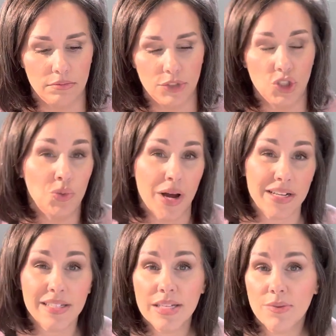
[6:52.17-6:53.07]
Do you
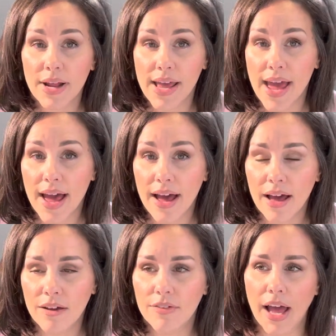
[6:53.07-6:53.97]
want to see what I
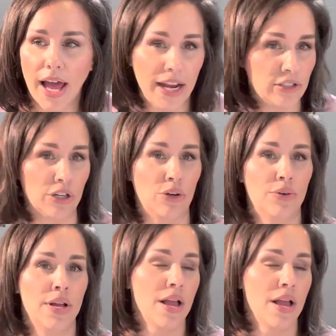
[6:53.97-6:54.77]
have? I don't know.